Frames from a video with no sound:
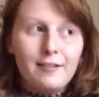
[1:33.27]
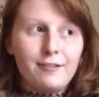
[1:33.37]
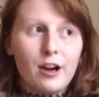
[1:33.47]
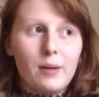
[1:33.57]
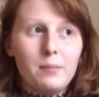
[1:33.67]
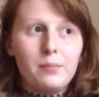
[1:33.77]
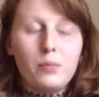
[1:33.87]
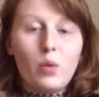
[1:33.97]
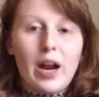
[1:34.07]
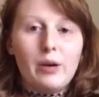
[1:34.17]

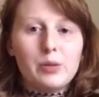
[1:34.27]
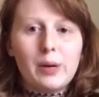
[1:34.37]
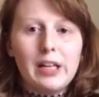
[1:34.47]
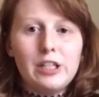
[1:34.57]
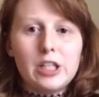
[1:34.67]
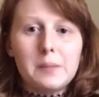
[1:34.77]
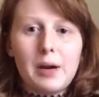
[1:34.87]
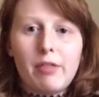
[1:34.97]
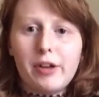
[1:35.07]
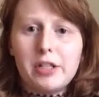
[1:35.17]
from when I was probably just
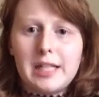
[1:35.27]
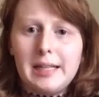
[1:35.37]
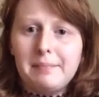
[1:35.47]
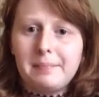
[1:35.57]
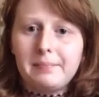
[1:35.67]
about 13,